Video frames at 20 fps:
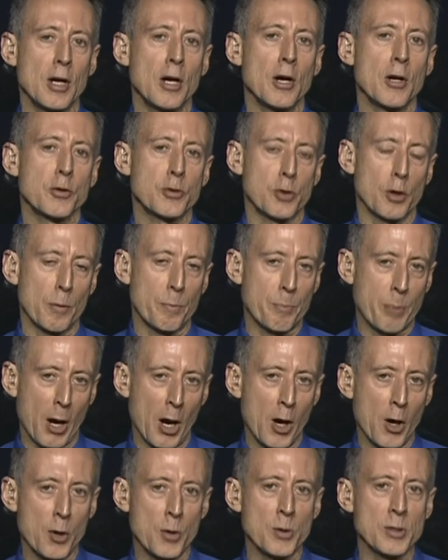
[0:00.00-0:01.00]
to
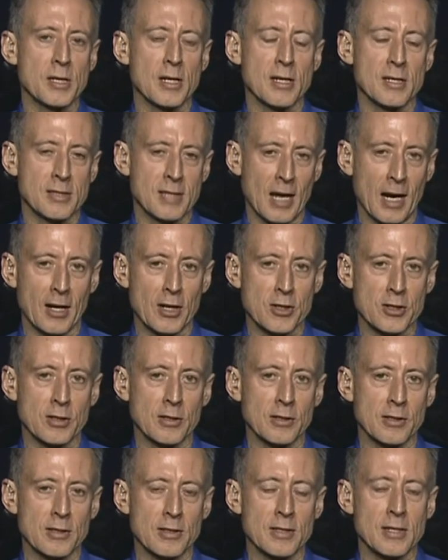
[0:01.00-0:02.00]
oppose
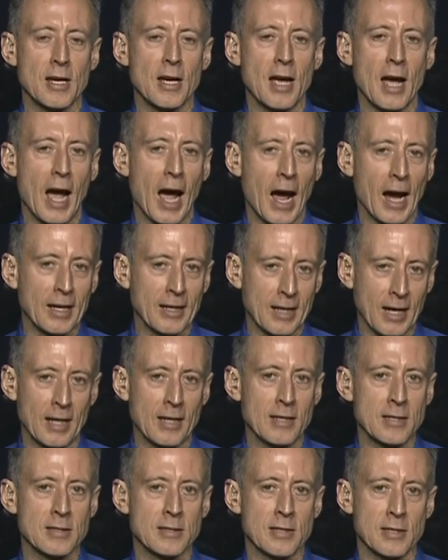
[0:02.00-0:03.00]
sanctions
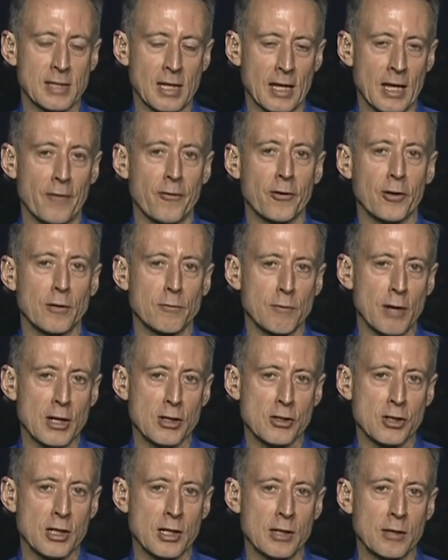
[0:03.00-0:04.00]
against the South African
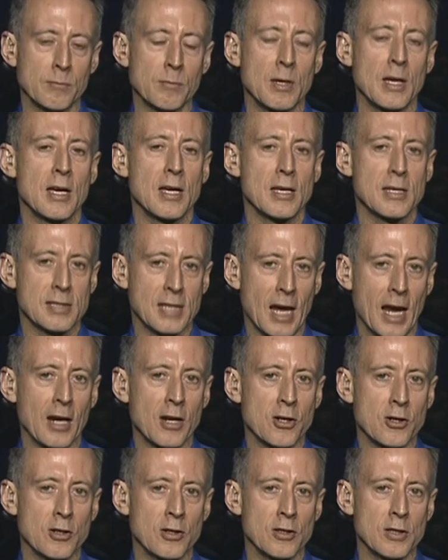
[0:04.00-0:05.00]
regime,
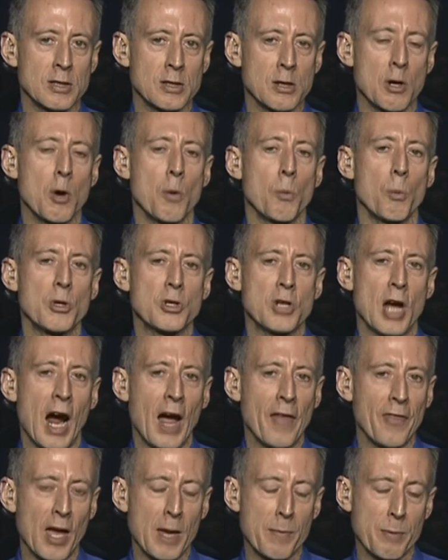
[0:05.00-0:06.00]
sanctions which, had
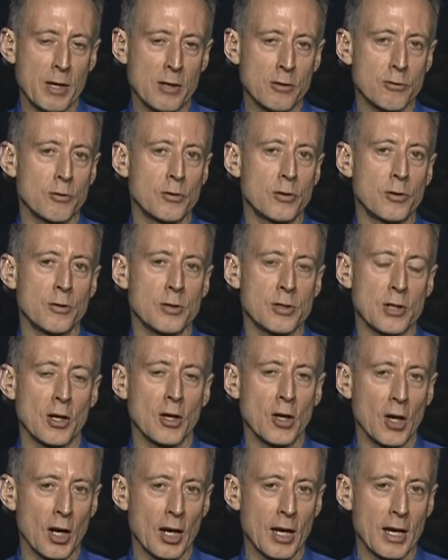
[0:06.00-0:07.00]
they been introduced
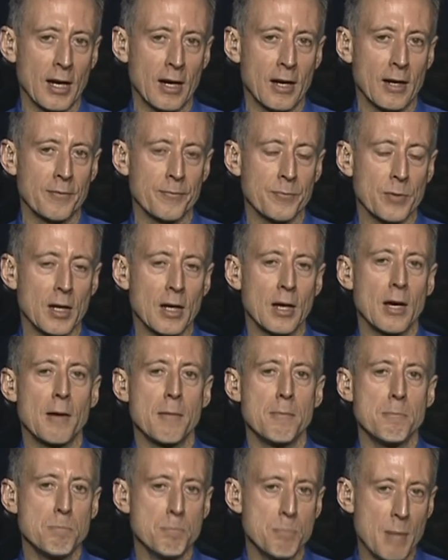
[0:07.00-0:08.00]
earlier,
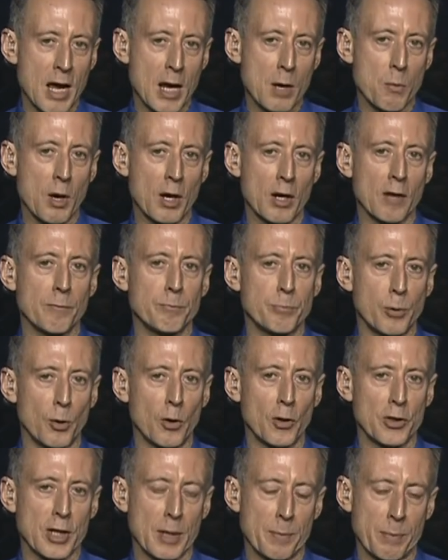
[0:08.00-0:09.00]
may well have
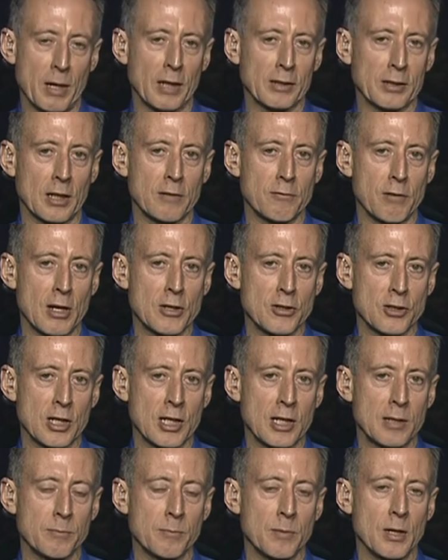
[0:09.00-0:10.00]
brought the apartheid
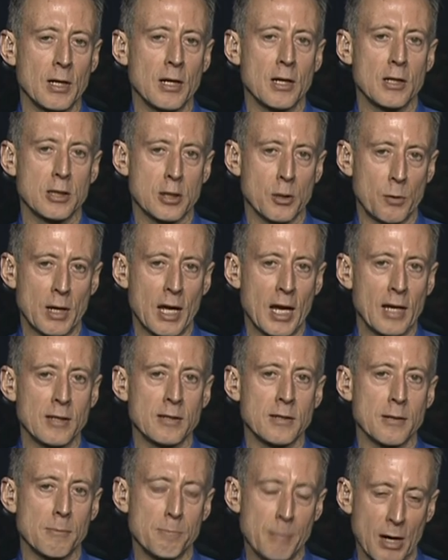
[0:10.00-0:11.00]
regime to an end
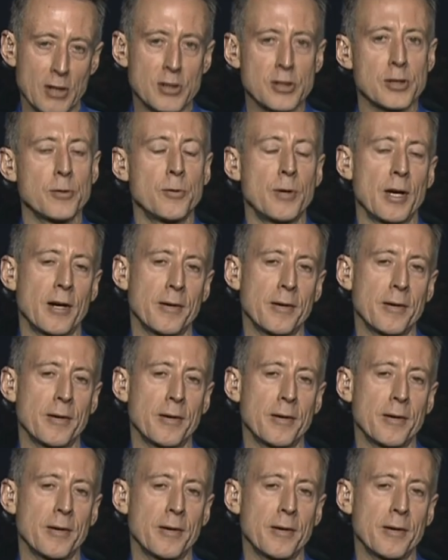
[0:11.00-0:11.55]
much sooner.